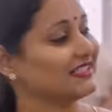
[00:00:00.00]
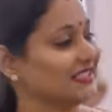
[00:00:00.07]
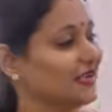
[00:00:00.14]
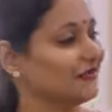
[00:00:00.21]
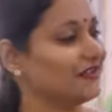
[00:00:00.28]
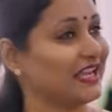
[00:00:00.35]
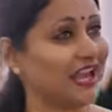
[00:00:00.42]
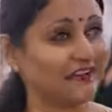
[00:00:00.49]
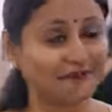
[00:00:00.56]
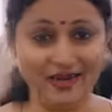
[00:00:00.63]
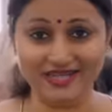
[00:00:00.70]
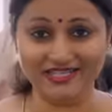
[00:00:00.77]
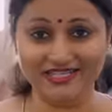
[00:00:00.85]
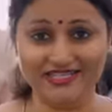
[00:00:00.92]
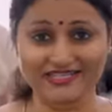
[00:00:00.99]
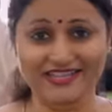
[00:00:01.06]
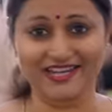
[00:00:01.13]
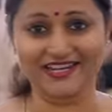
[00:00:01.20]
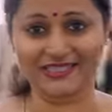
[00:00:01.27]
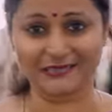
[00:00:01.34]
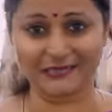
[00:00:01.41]
Here we have batik
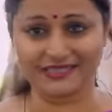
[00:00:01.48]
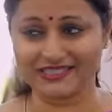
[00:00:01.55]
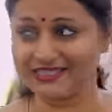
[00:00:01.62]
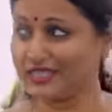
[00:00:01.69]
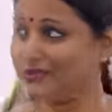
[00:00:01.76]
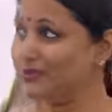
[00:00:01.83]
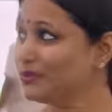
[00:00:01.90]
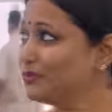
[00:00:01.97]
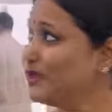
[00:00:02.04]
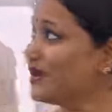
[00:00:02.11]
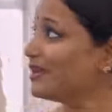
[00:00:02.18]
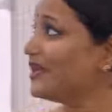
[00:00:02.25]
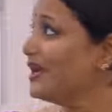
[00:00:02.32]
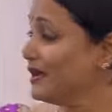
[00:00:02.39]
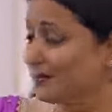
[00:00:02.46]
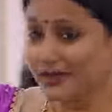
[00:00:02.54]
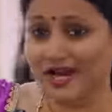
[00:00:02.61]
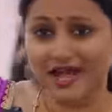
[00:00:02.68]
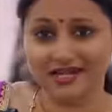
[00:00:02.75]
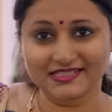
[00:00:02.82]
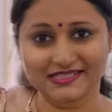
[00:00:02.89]
sarees with sequin work,
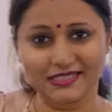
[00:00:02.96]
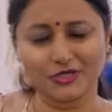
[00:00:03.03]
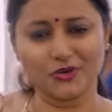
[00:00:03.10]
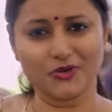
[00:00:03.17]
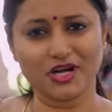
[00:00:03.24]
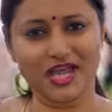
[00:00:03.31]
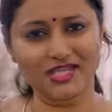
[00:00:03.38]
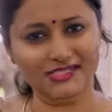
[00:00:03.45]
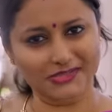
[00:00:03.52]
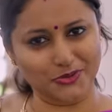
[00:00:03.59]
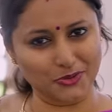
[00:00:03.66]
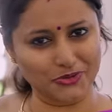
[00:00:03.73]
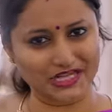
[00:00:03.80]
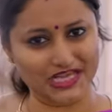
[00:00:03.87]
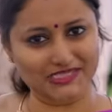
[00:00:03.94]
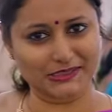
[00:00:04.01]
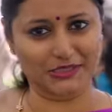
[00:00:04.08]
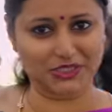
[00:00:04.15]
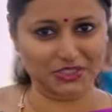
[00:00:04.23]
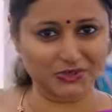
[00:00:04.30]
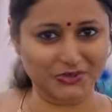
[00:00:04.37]
Banarasi koras, kotas,
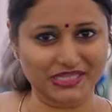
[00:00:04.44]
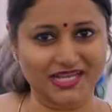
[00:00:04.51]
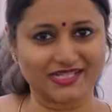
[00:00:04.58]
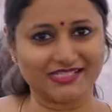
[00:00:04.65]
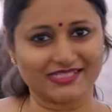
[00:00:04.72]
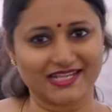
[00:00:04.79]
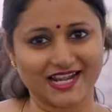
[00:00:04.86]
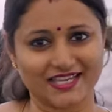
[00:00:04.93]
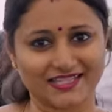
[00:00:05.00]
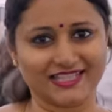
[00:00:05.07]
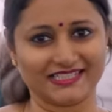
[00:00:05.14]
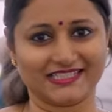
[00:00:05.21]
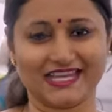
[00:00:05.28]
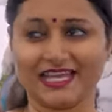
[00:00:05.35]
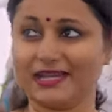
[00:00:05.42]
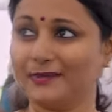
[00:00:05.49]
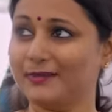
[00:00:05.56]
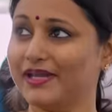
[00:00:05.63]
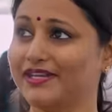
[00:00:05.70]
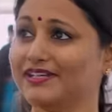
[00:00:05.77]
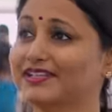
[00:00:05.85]
tissue sarees la inge stack up
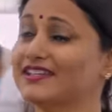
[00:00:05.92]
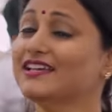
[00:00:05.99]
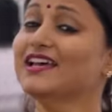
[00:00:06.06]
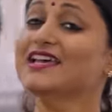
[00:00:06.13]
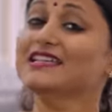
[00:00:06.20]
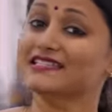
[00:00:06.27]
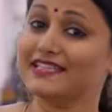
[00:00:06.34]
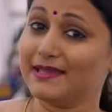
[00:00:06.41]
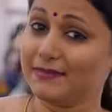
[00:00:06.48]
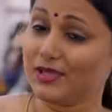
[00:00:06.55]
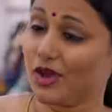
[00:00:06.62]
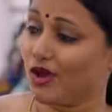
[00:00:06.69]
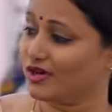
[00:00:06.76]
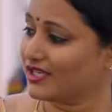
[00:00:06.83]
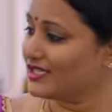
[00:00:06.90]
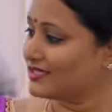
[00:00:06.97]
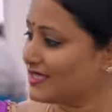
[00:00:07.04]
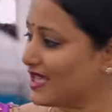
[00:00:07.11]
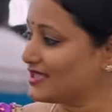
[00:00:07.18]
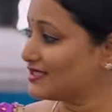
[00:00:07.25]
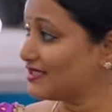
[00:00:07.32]
a irukku.
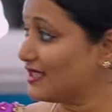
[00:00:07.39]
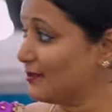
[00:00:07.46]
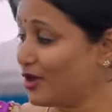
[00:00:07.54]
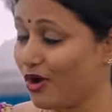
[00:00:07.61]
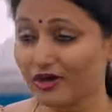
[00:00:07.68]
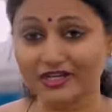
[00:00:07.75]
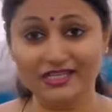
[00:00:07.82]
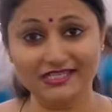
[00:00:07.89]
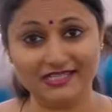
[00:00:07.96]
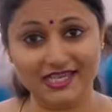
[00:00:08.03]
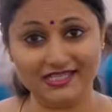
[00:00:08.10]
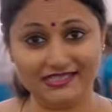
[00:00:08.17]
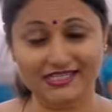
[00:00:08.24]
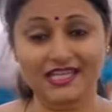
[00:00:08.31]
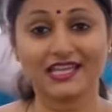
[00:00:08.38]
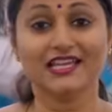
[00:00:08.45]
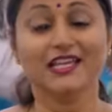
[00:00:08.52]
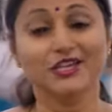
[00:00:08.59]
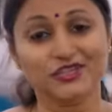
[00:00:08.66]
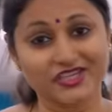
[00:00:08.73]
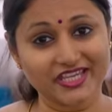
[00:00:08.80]
semi-organza, semi-organza,
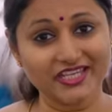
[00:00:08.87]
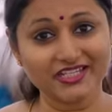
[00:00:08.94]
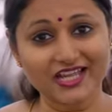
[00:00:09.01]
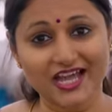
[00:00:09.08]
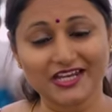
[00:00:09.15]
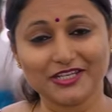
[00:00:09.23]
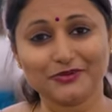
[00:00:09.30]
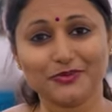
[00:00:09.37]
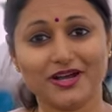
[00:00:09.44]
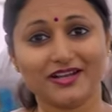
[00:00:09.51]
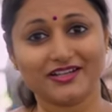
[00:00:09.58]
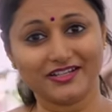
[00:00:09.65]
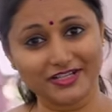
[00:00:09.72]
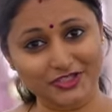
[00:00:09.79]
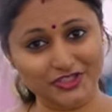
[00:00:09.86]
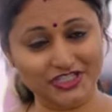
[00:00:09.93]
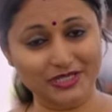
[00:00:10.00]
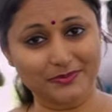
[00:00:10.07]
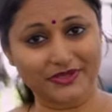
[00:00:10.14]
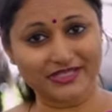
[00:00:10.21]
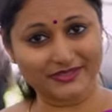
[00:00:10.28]
chicken curry work,
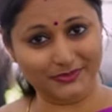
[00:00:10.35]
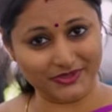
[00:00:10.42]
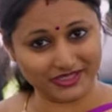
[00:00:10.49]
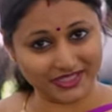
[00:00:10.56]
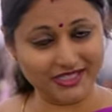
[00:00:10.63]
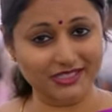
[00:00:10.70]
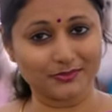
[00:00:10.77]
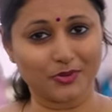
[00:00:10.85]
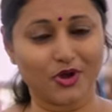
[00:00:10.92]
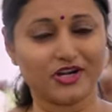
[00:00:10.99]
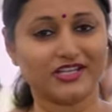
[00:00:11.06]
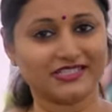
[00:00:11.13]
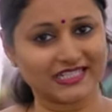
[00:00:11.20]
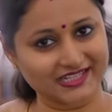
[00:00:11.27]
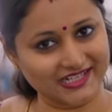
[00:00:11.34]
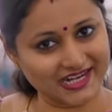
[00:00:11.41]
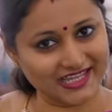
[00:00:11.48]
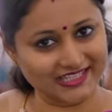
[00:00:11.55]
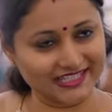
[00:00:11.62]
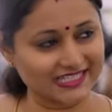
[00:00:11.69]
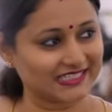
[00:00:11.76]
digital prints with ikat borders, adala
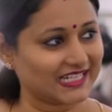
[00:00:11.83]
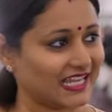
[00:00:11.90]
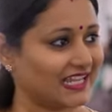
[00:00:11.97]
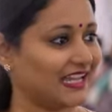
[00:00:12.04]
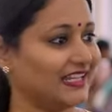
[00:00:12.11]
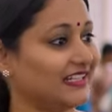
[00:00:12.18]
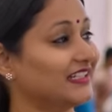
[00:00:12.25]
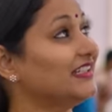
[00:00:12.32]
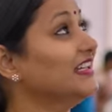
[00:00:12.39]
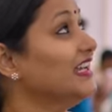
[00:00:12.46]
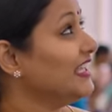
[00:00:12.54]
inge stack aayirukku.